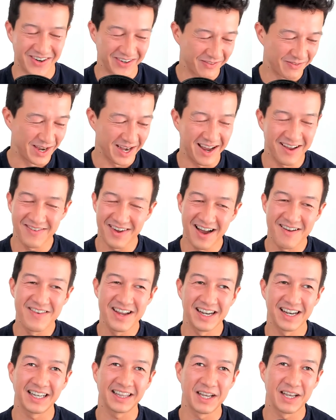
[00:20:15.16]
joking. But I
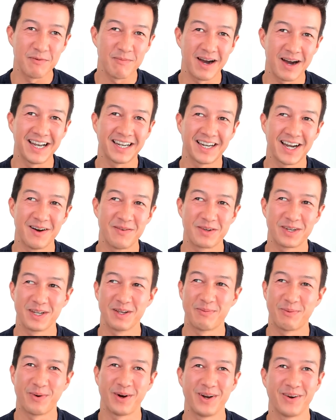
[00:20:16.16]
mean, like, they might come to
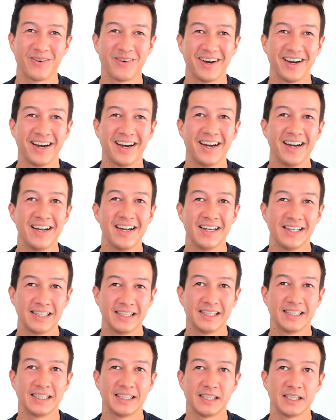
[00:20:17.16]
the point where
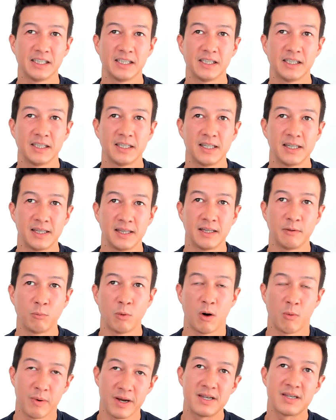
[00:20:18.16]

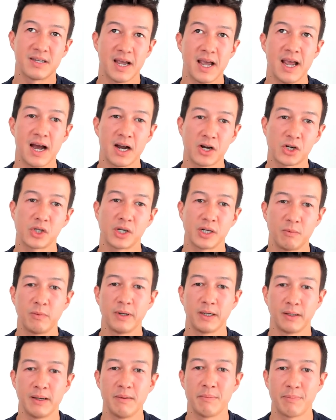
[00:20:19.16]
what we say actually
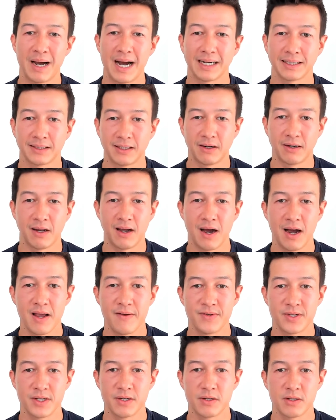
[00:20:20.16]
will impact their
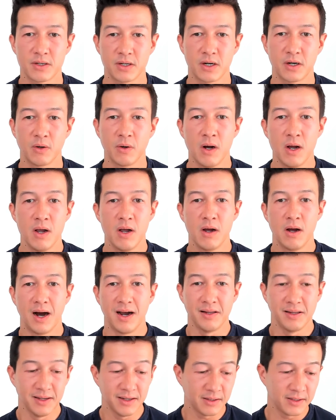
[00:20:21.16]
lives. And so
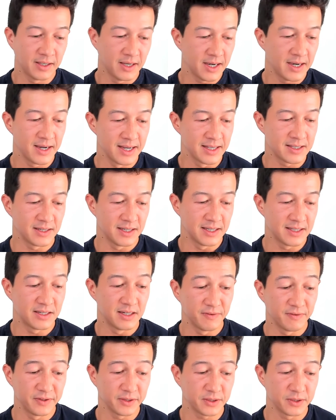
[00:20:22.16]
I think, yeah, it's
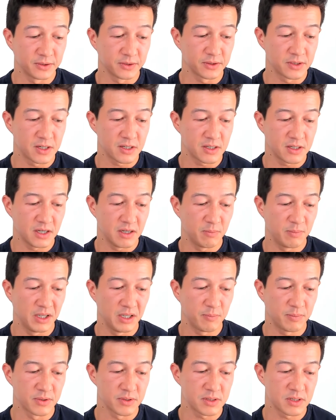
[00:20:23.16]
difficult to see
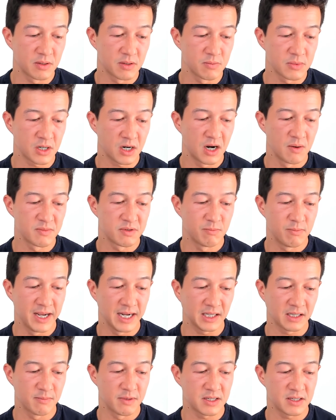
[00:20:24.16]
people sometimes
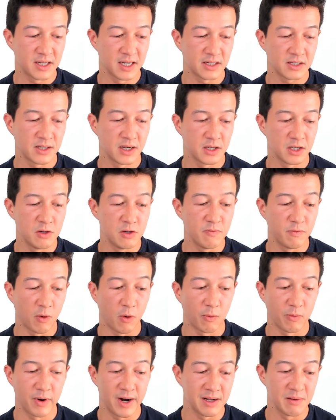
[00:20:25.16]
make the mistakes that you've
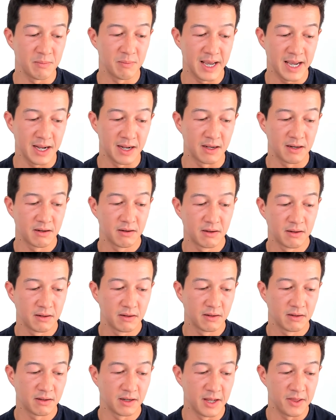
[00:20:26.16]
already made
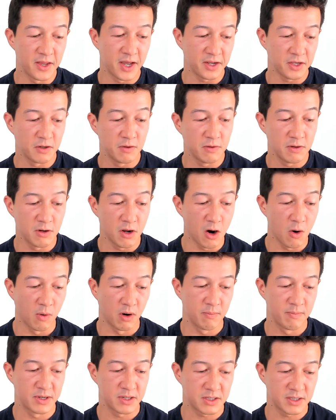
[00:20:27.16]
and that
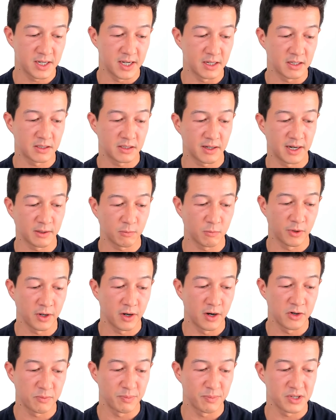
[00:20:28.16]
are mistakes, like
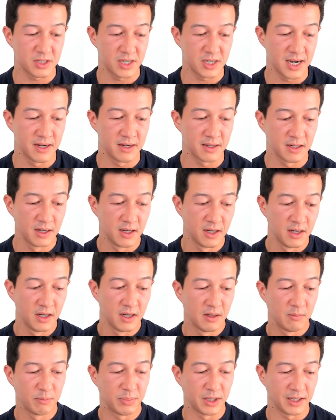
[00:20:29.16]
100%.
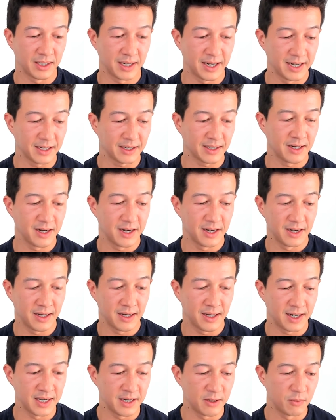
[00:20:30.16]
But like,
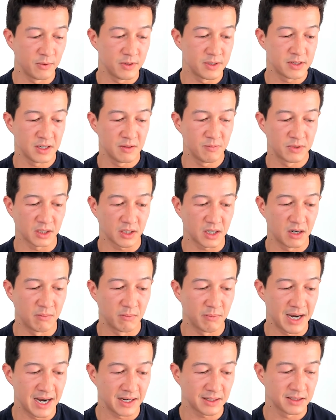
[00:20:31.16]
I always seem to
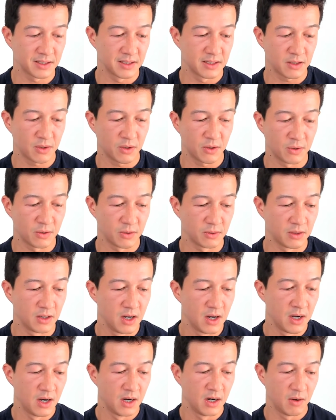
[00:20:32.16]
come back to this whole,
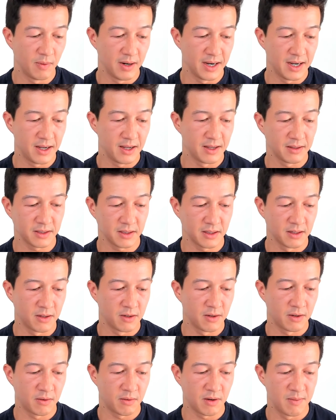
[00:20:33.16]
well,
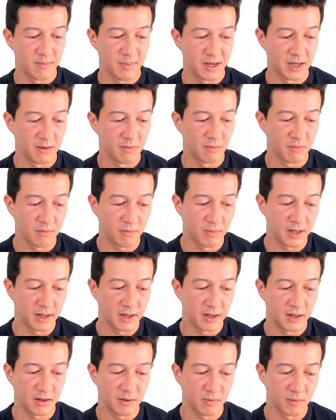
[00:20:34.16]
I mean,
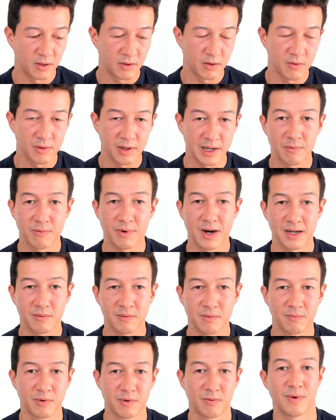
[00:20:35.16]
we're only ready
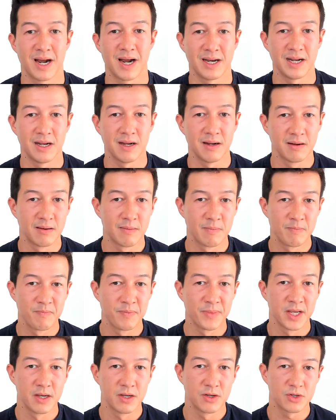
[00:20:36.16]
when we're ready.
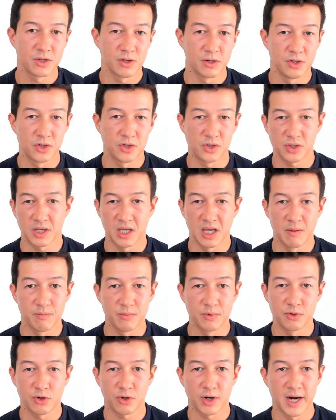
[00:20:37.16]
So you just keep
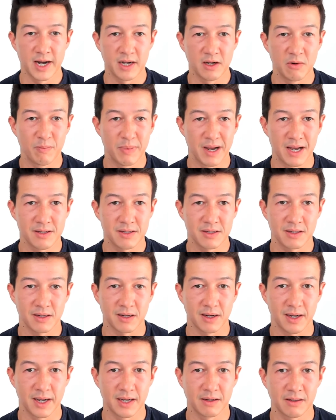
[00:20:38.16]
trying your best to,
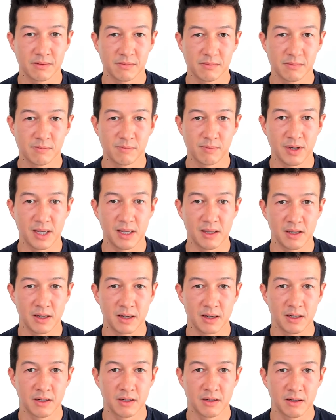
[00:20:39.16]
like,
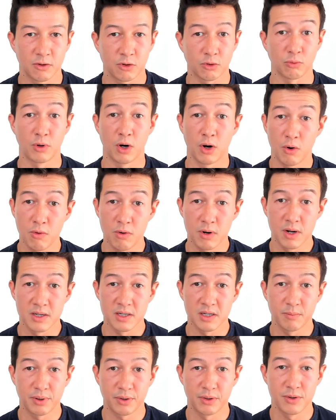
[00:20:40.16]
grow as
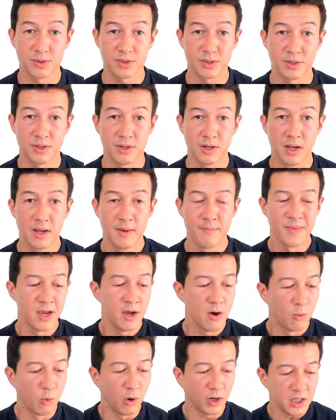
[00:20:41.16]
a person.
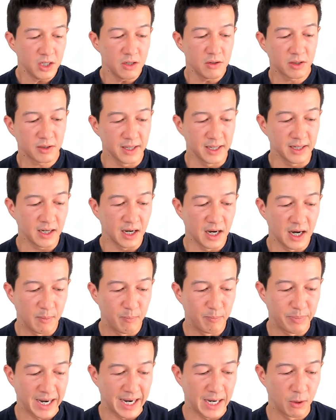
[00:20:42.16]
What do you think
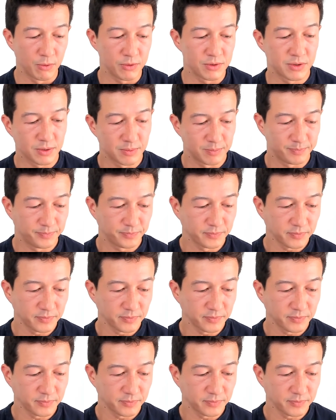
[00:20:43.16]
about